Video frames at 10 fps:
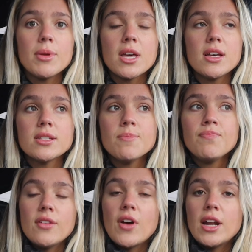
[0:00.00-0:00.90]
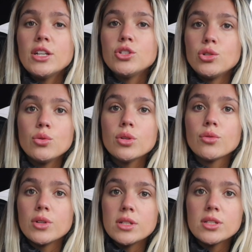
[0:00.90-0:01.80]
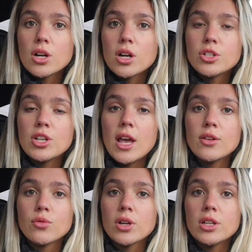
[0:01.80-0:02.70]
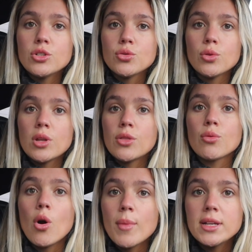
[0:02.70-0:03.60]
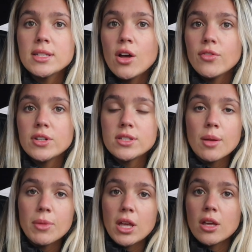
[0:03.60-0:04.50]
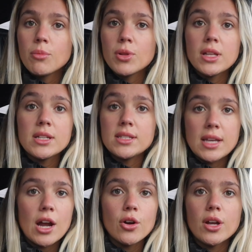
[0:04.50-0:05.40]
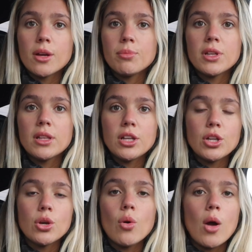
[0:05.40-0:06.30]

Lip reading: because if I didn't do the research and really truly throw myself into something completely scary and completely new,